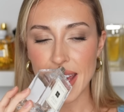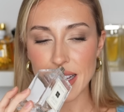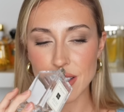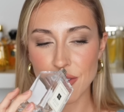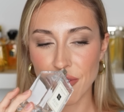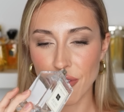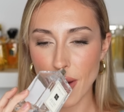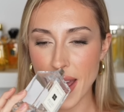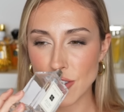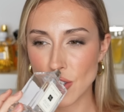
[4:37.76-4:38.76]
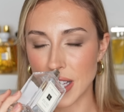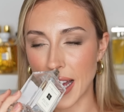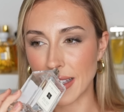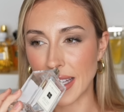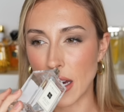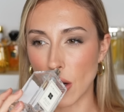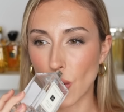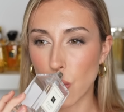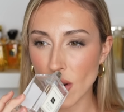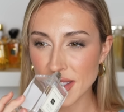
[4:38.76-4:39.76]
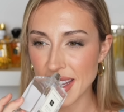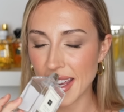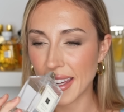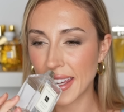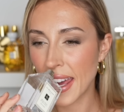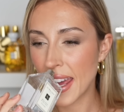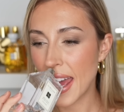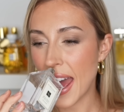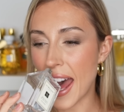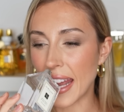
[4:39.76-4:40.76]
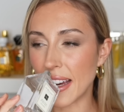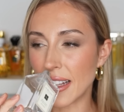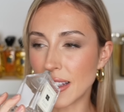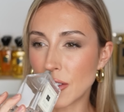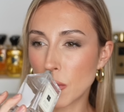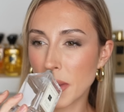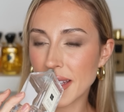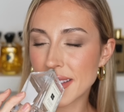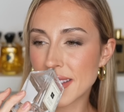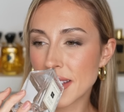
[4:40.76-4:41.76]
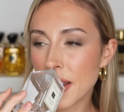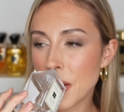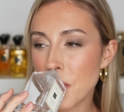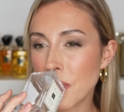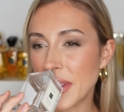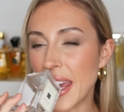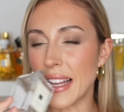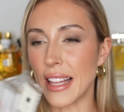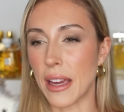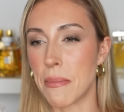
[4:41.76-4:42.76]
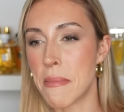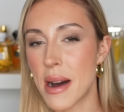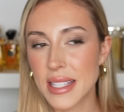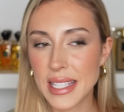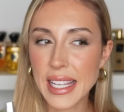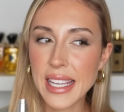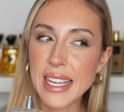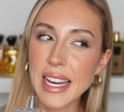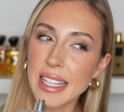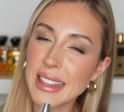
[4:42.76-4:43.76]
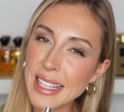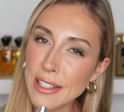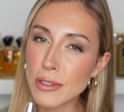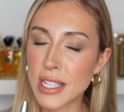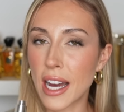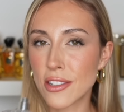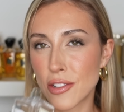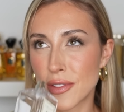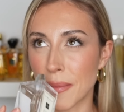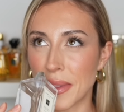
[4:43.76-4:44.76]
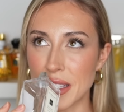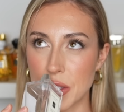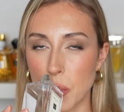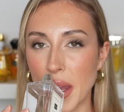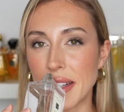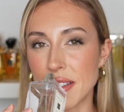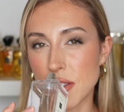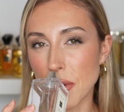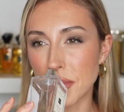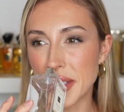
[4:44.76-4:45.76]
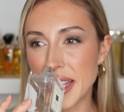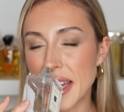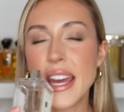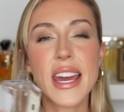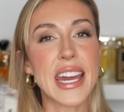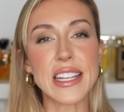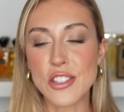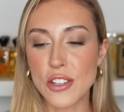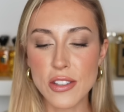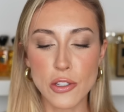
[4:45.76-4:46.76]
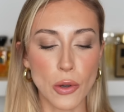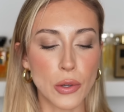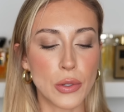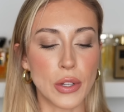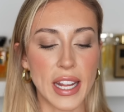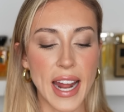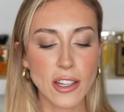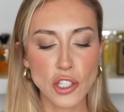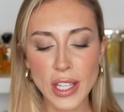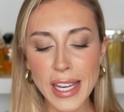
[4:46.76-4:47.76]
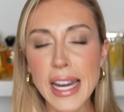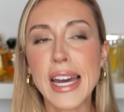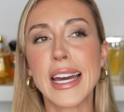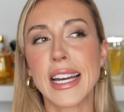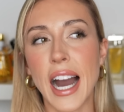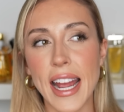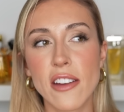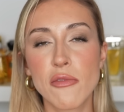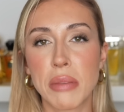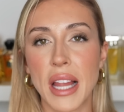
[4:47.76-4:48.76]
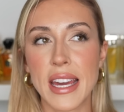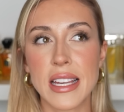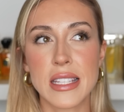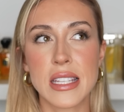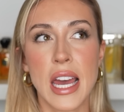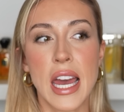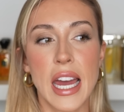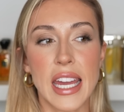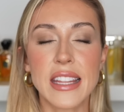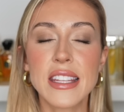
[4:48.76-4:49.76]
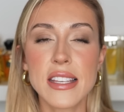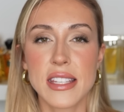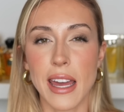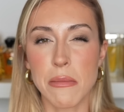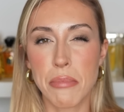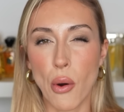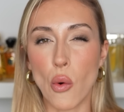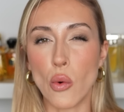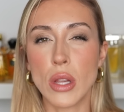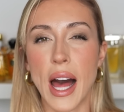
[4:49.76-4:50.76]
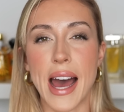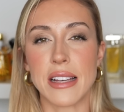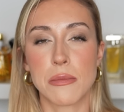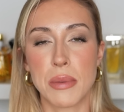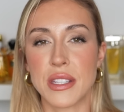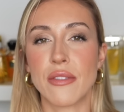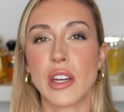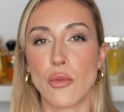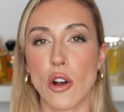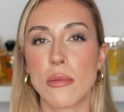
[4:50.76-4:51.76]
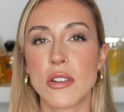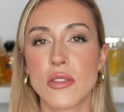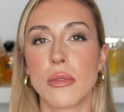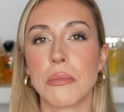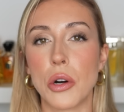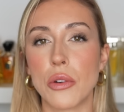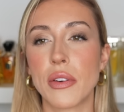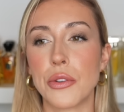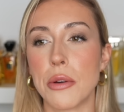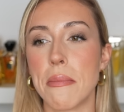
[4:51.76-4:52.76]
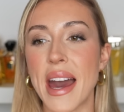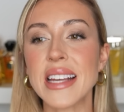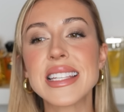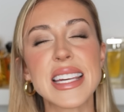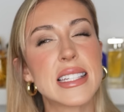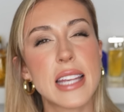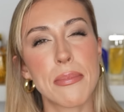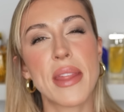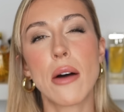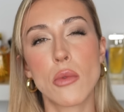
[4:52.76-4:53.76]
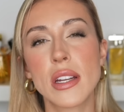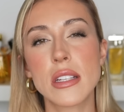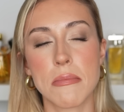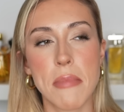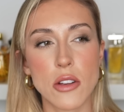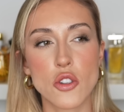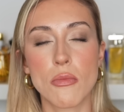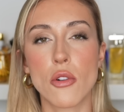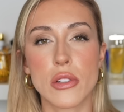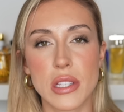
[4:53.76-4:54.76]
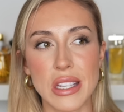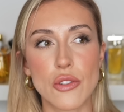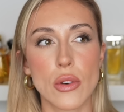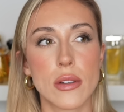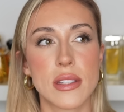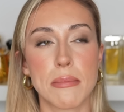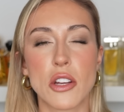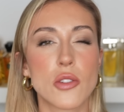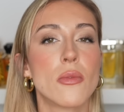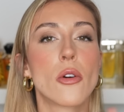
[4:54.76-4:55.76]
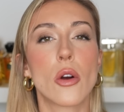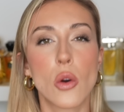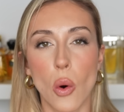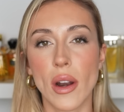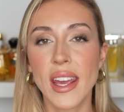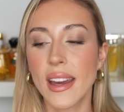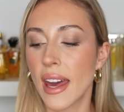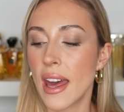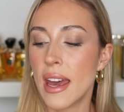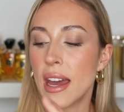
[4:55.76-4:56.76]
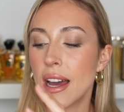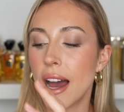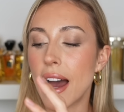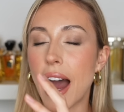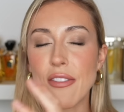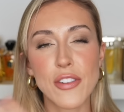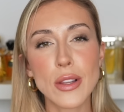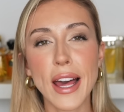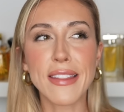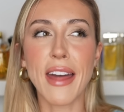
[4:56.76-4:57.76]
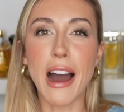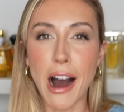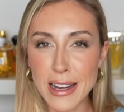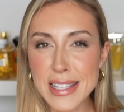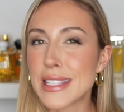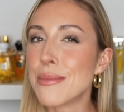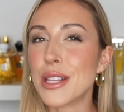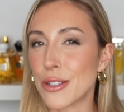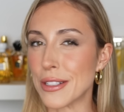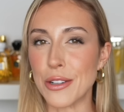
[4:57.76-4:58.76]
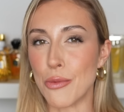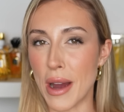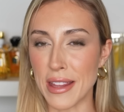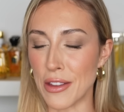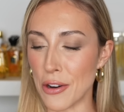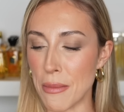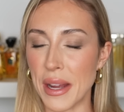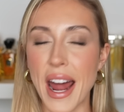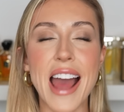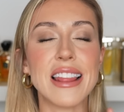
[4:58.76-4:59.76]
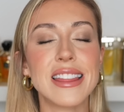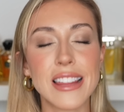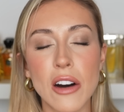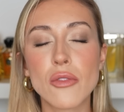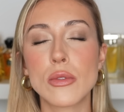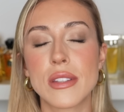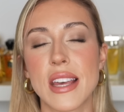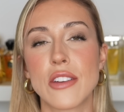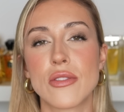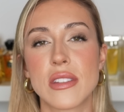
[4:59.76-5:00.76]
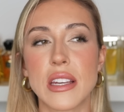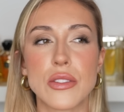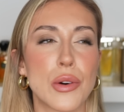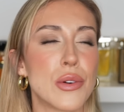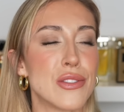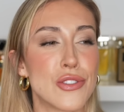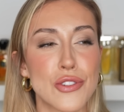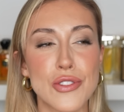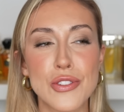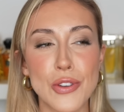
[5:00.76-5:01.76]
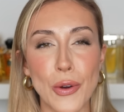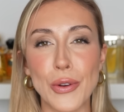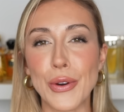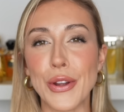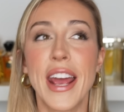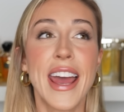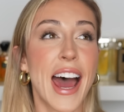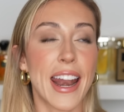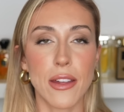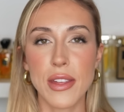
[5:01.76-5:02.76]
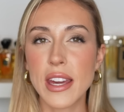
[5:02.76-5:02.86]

It's fresh, slightly aquatic, and a little bit, yeah, like musky, a little touch of something sweet and salty. It's just so good. It actually kind of plays in the same pool as Pacific Rock Moss from Goldfield and Banks, except that one is much more citrus, much more aquatic. I feel like they are similar in a way though, but I love Wood Sage and Sea, so it's just so good. And I